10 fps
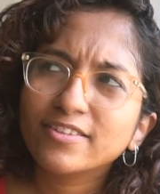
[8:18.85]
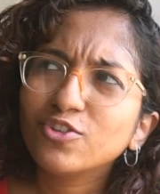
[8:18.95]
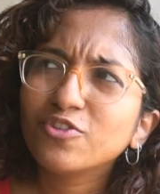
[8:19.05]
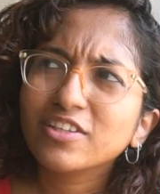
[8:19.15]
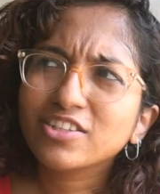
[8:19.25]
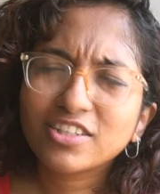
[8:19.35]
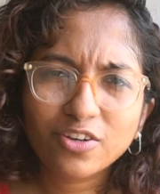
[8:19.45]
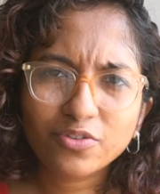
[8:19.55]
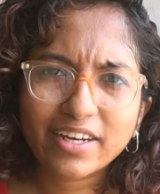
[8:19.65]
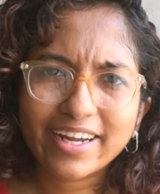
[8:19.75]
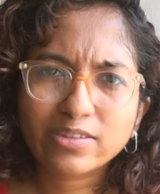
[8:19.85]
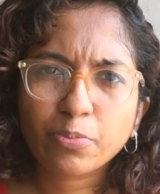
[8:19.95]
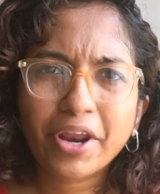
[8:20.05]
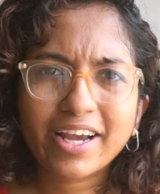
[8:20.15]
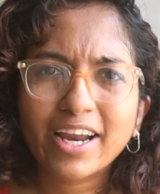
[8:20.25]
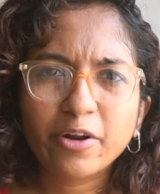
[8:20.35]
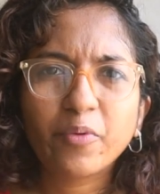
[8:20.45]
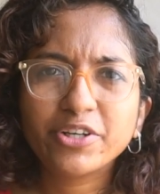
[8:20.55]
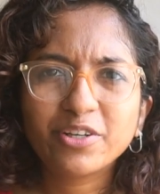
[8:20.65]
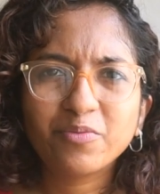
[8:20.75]
you know, they still look nice, but I kind of
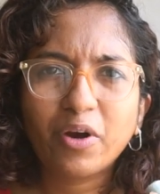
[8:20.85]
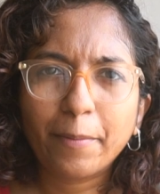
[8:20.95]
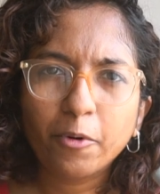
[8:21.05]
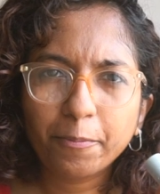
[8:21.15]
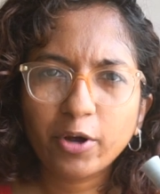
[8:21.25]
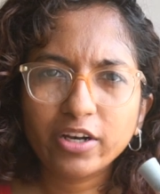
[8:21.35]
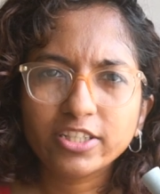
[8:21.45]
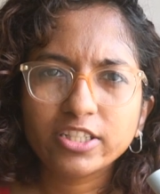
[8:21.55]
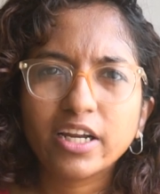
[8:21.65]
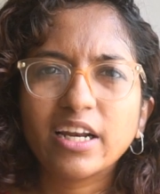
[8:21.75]
wanted one more polish